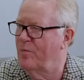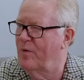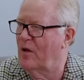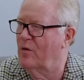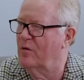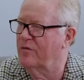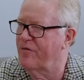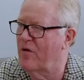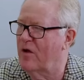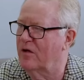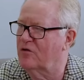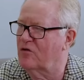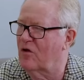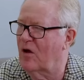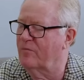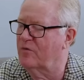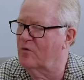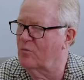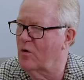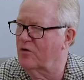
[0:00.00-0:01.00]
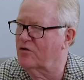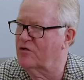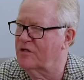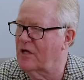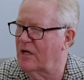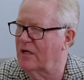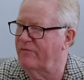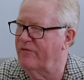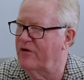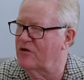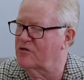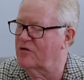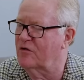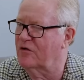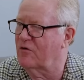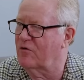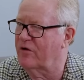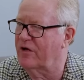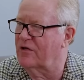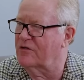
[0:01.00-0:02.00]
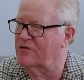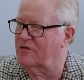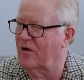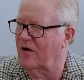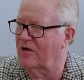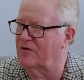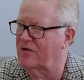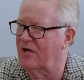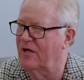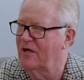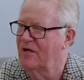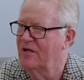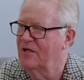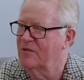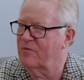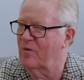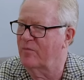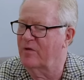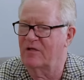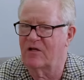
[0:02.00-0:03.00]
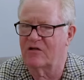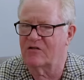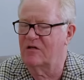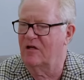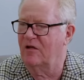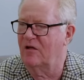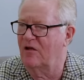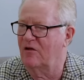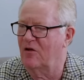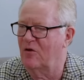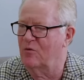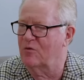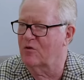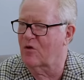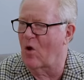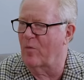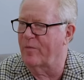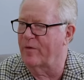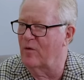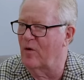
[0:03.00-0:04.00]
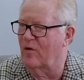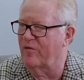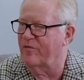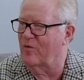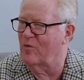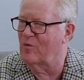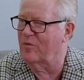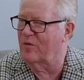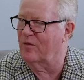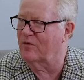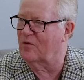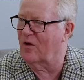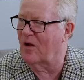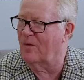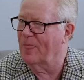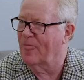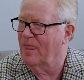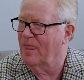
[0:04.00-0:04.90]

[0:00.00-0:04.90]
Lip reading: bloke find time to watch television and criticise it? Probably listening to you gobbing off all the time.